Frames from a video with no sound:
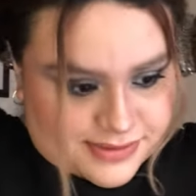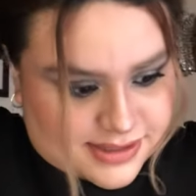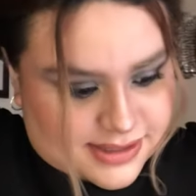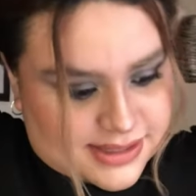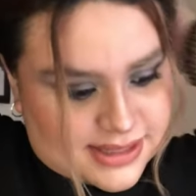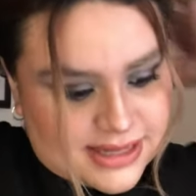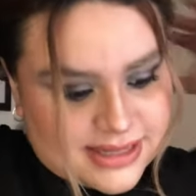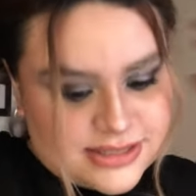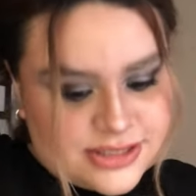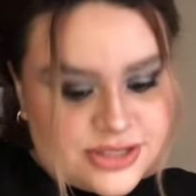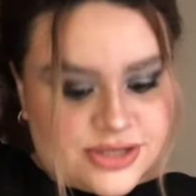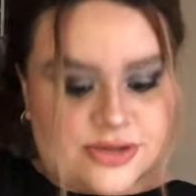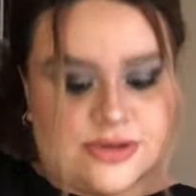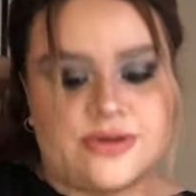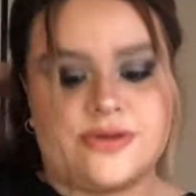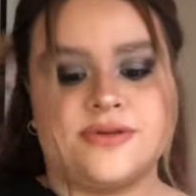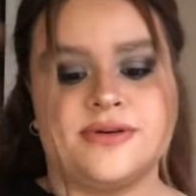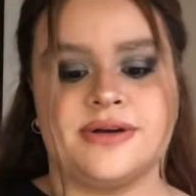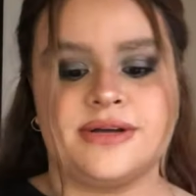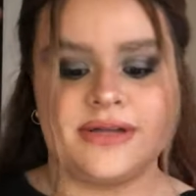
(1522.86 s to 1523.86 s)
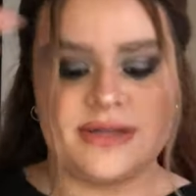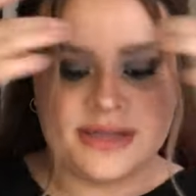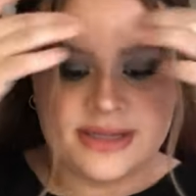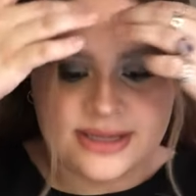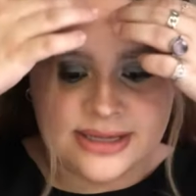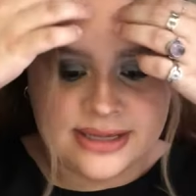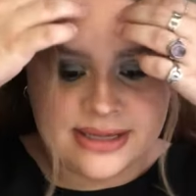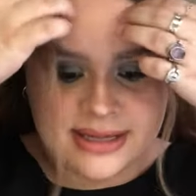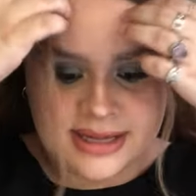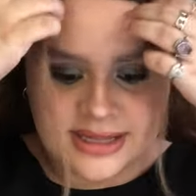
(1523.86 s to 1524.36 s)
Yeah, so
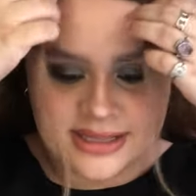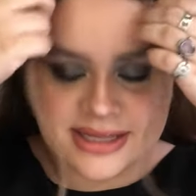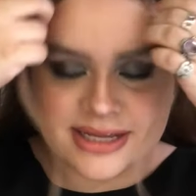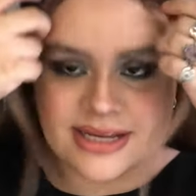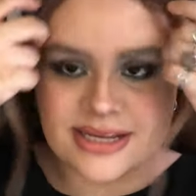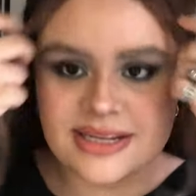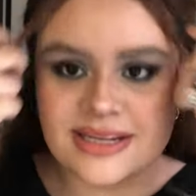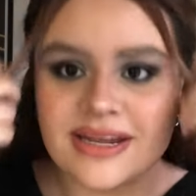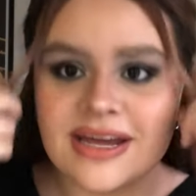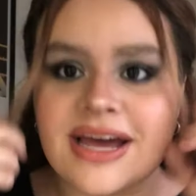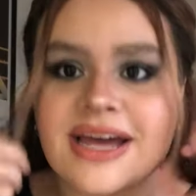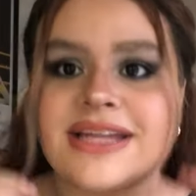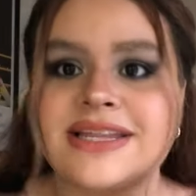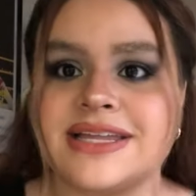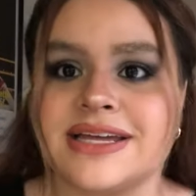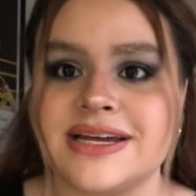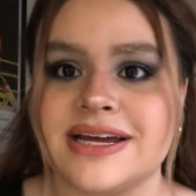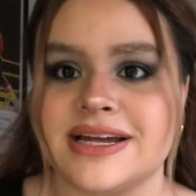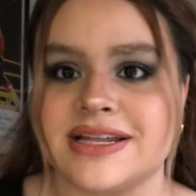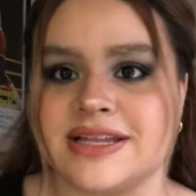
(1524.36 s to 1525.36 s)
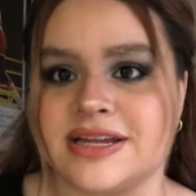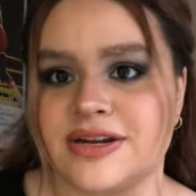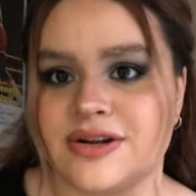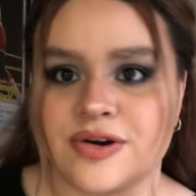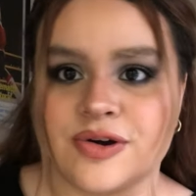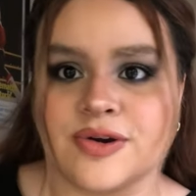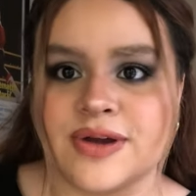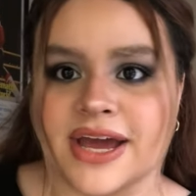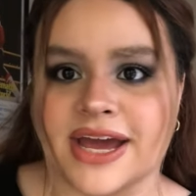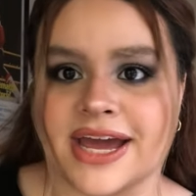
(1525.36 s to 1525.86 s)
I think I did
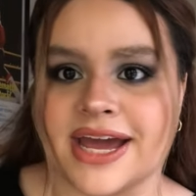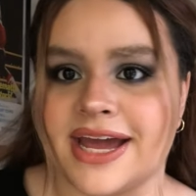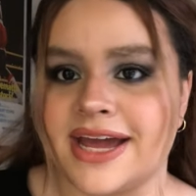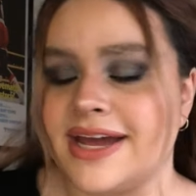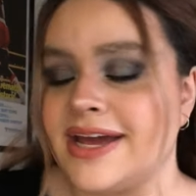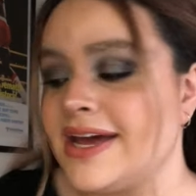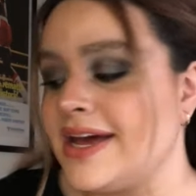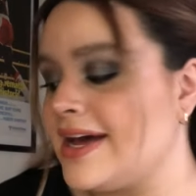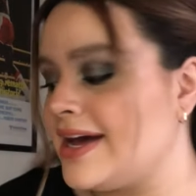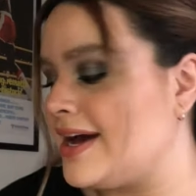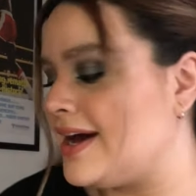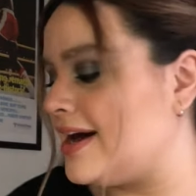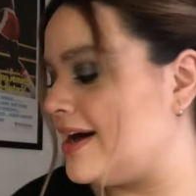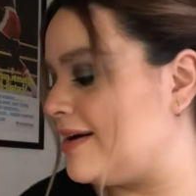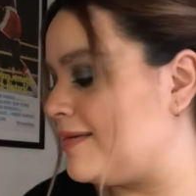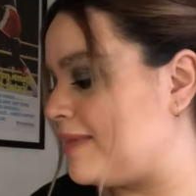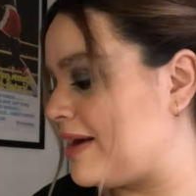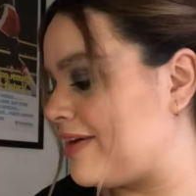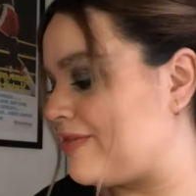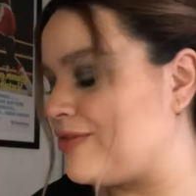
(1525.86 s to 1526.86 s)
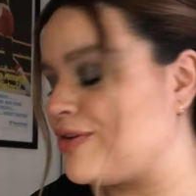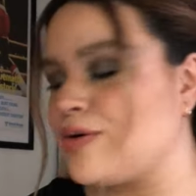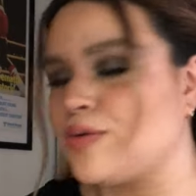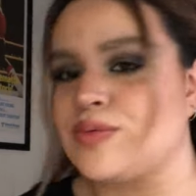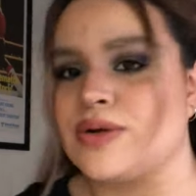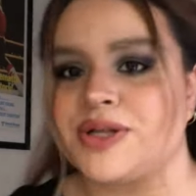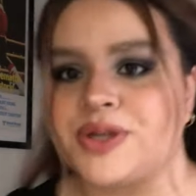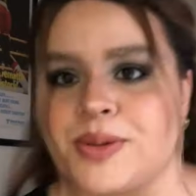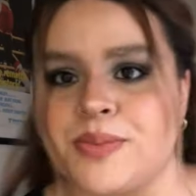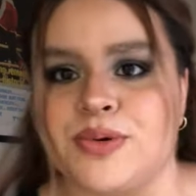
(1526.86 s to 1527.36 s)
okay. I feel
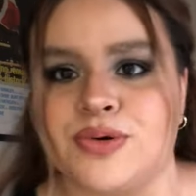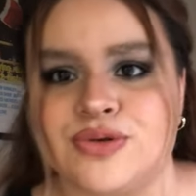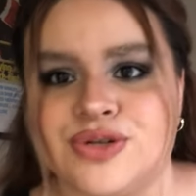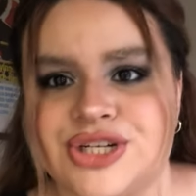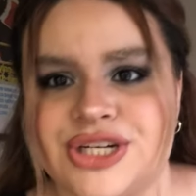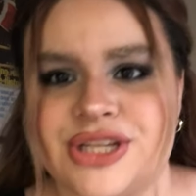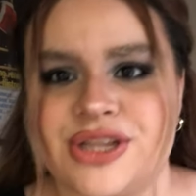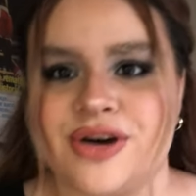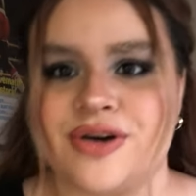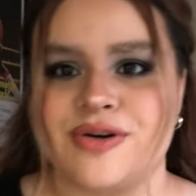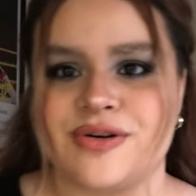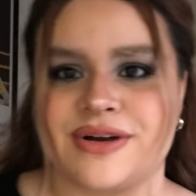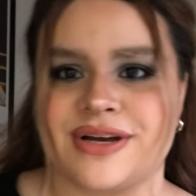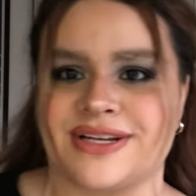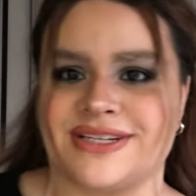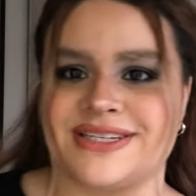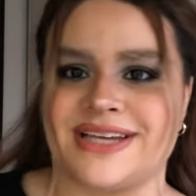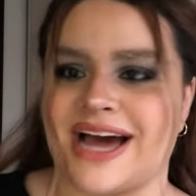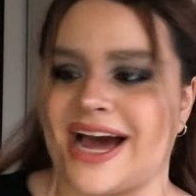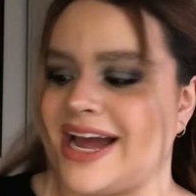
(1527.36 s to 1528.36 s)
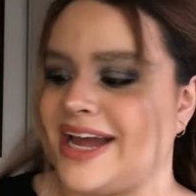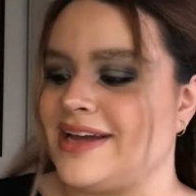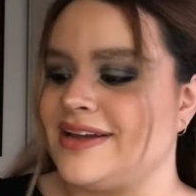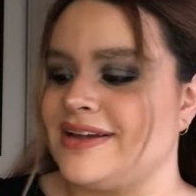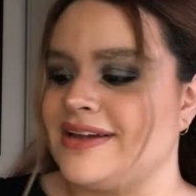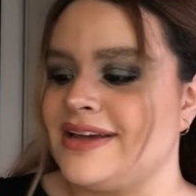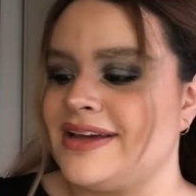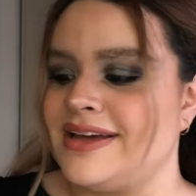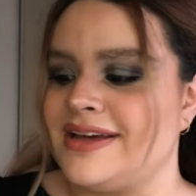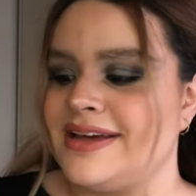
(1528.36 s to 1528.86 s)
really bougie though, because I
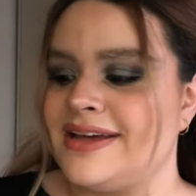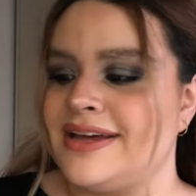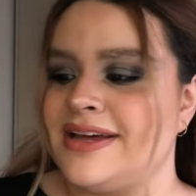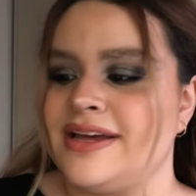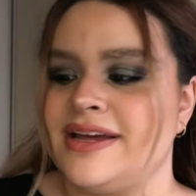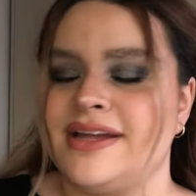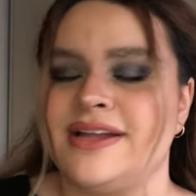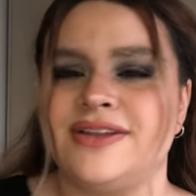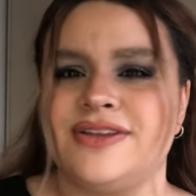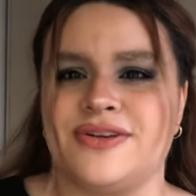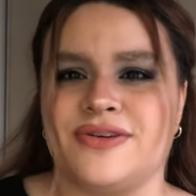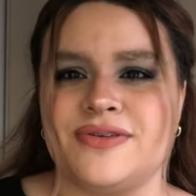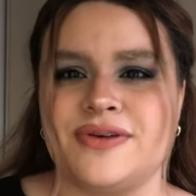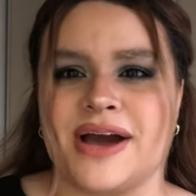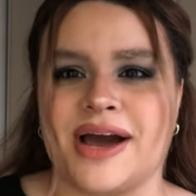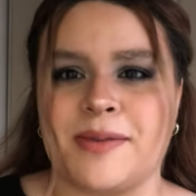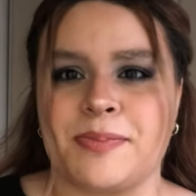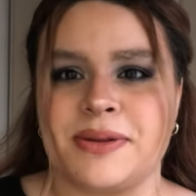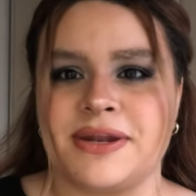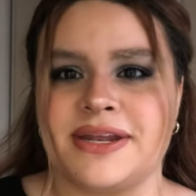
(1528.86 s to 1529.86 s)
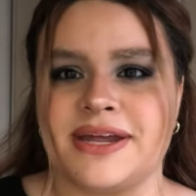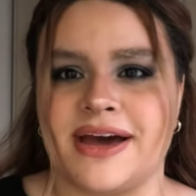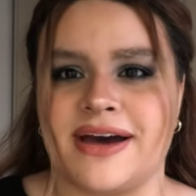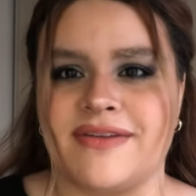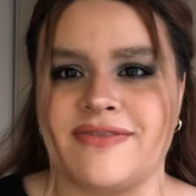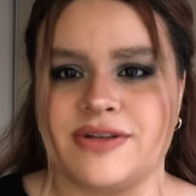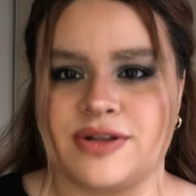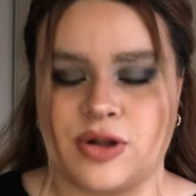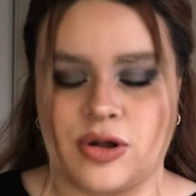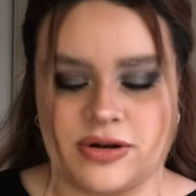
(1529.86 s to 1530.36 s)
do happen to
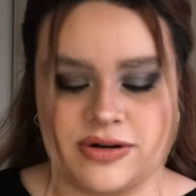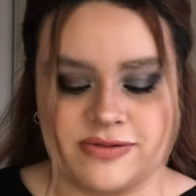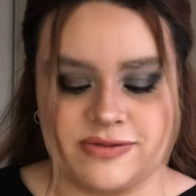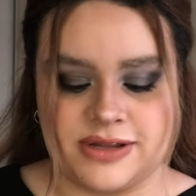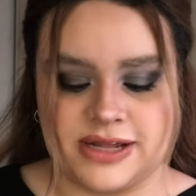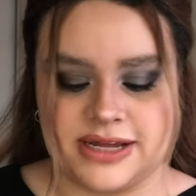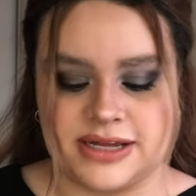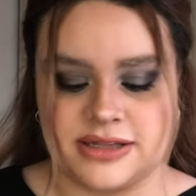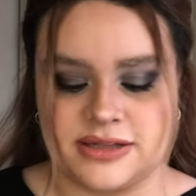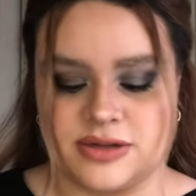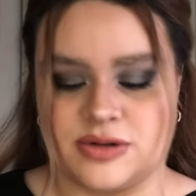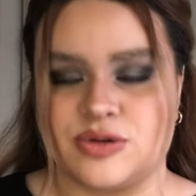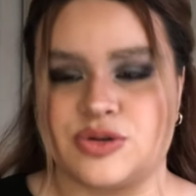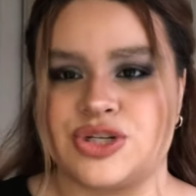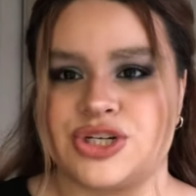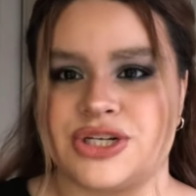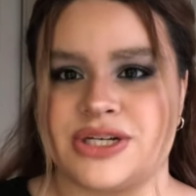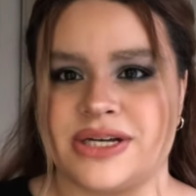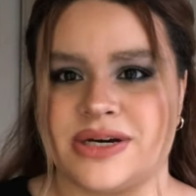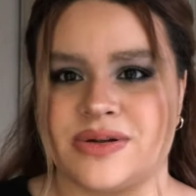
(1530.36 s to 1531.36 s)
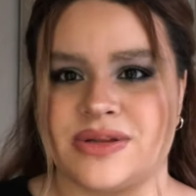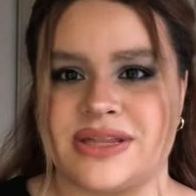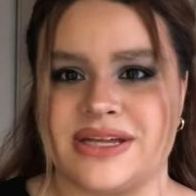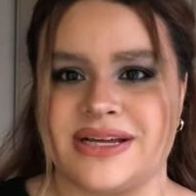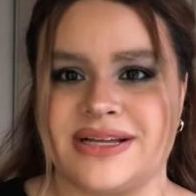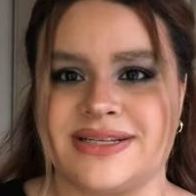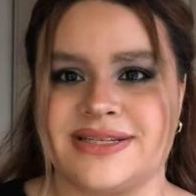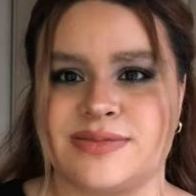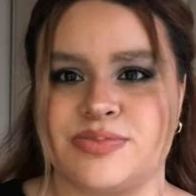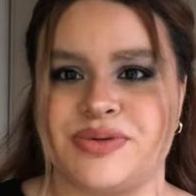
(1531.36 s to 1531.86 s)
have a lot of like little Chanel
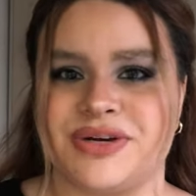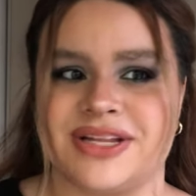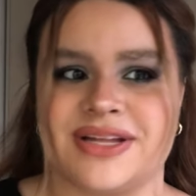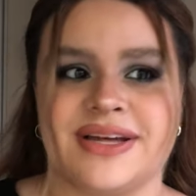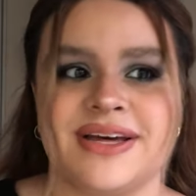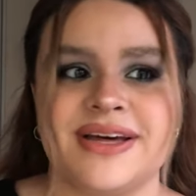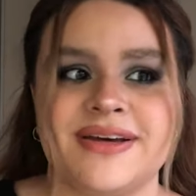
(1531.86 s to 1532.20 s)
things, but